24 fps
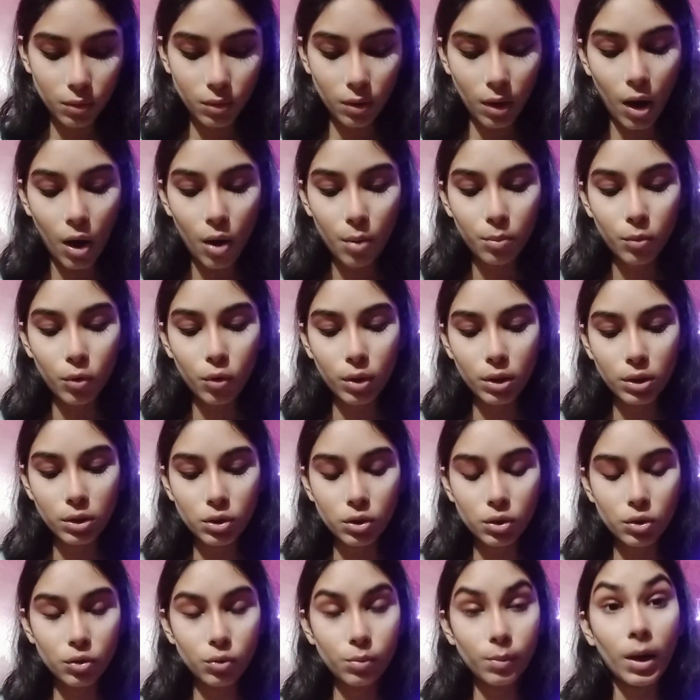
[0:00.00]
now I'm going
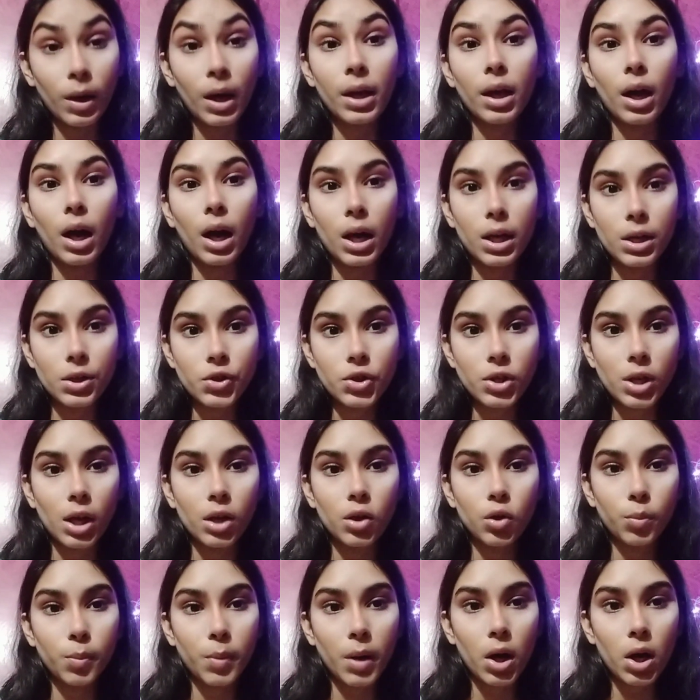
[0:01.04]
to do my
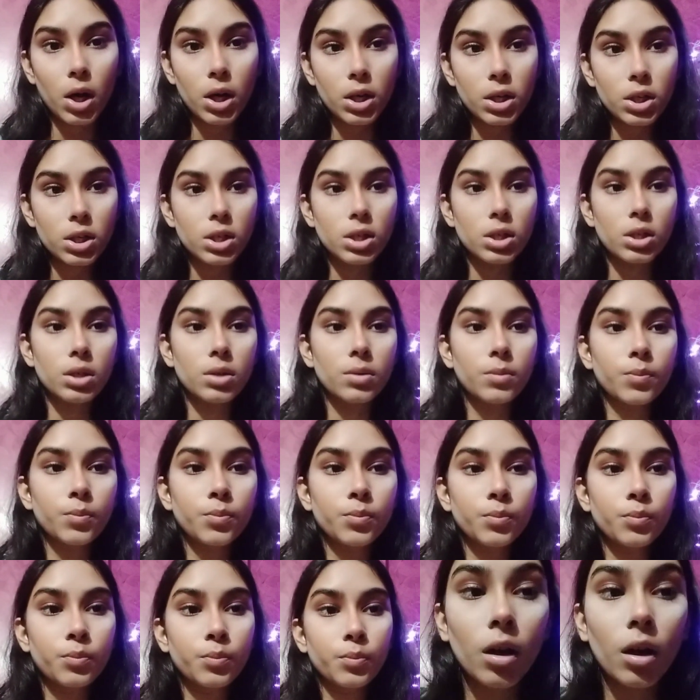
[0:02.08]
eyeshadow part.
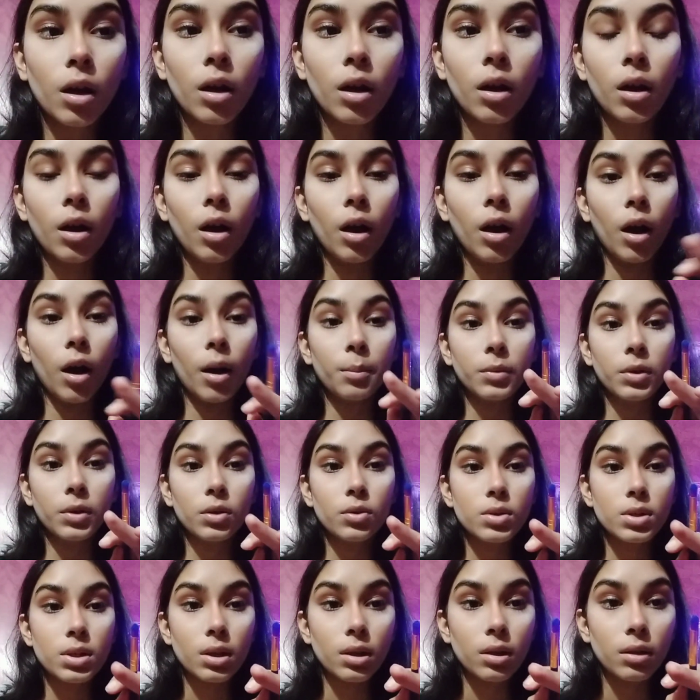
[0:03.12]
I'm
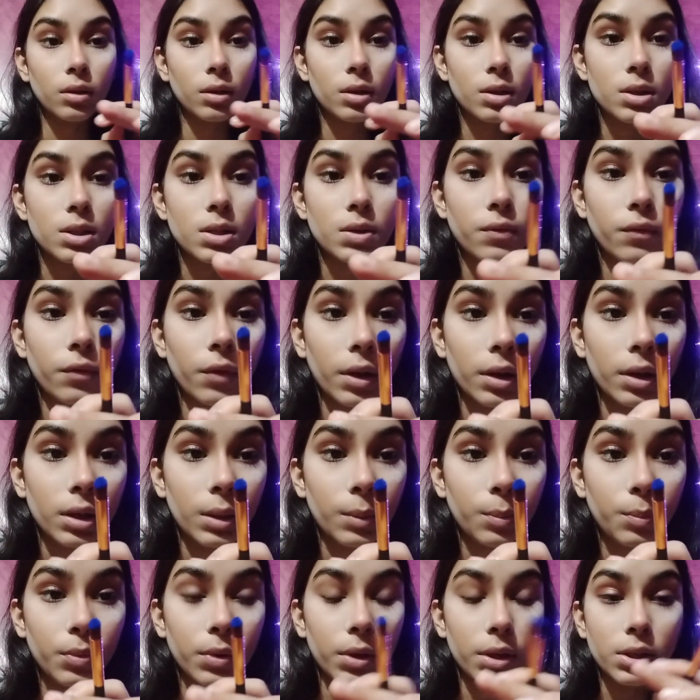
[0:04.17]
using this
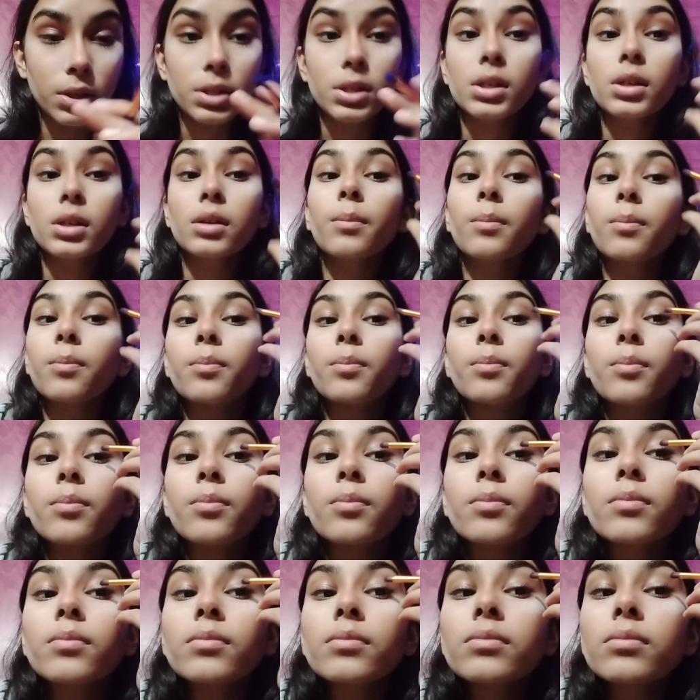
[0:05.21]
very pretty
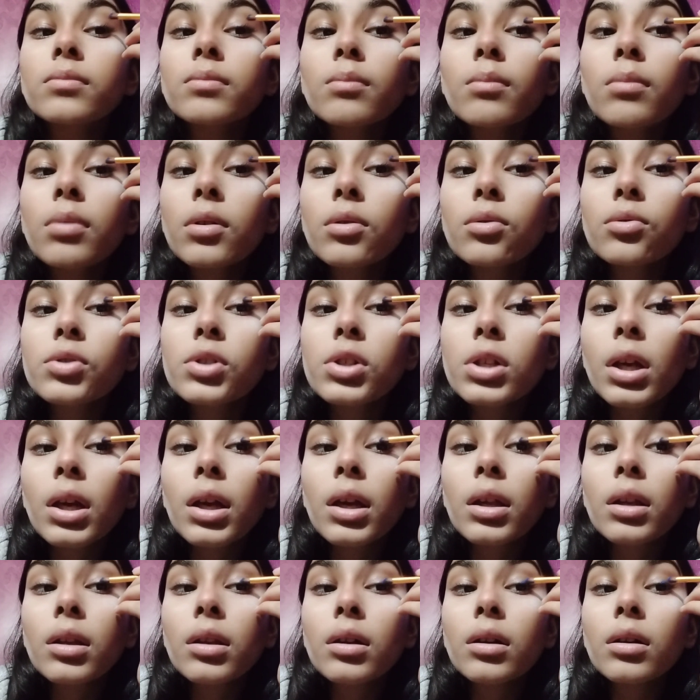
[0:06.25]
blue
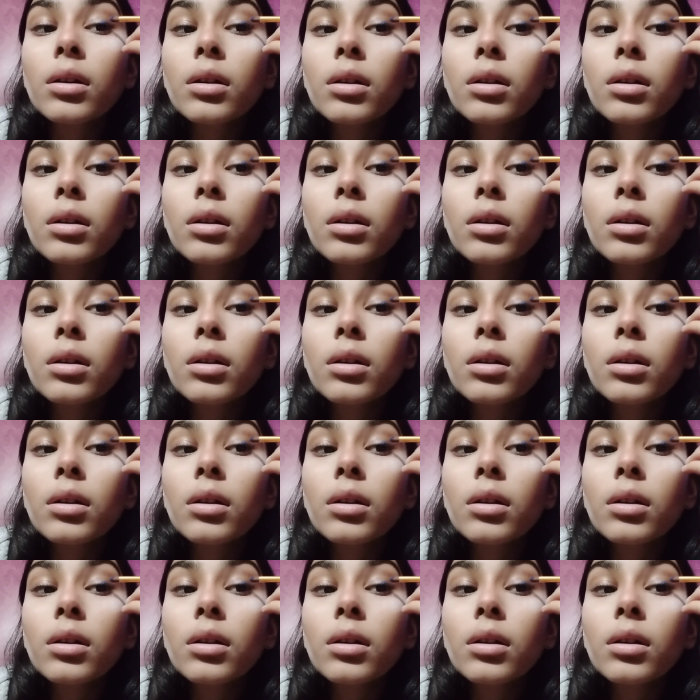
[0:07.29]
shade.